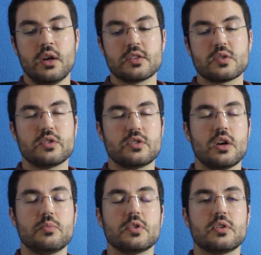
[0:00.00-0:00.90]
So the
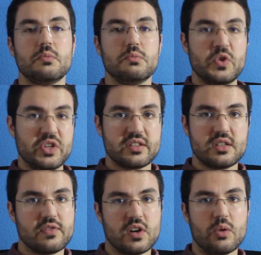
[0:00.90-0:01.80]
term
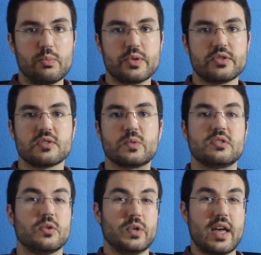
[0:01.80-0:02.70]
communicative competence
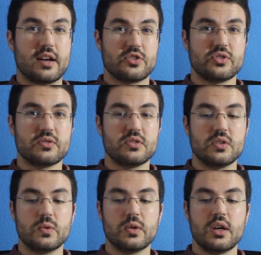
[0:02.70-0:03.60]
was a reaction
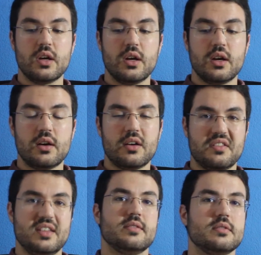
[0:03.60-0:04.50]
to
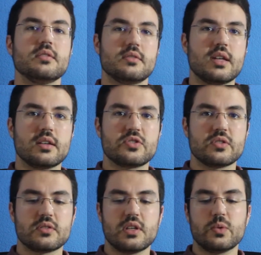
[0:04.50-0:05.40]
these
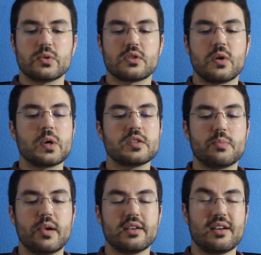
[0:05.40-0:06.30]
distinctions. It was coined
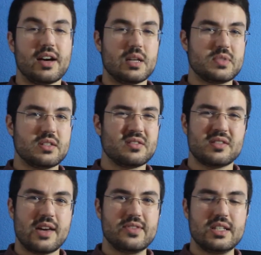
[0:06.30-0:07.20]
by Himes in the
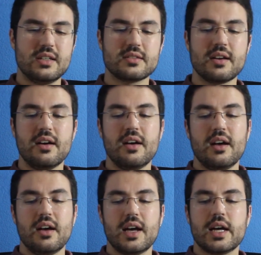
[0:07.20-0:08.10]
70s,
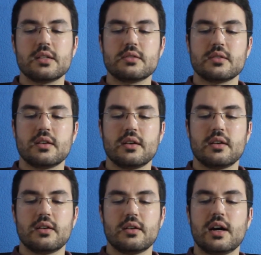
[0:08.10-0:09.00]
and
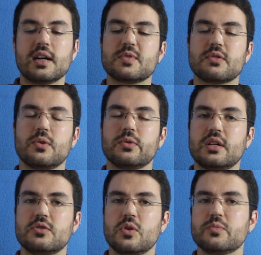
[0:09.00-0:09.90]
Himes thought
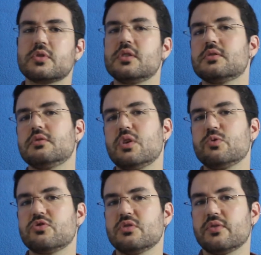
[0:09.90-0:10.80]
that Chomsky's
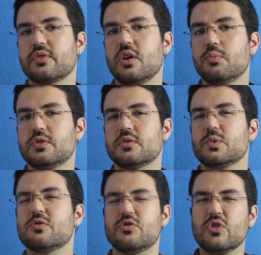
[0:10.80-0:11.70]
notion of competence
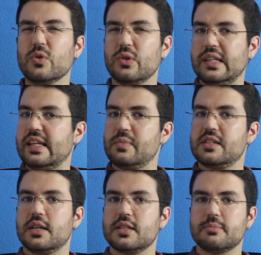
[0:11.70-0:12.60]
was too
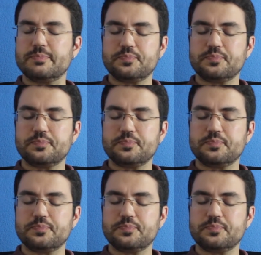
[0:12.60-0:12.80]
limited.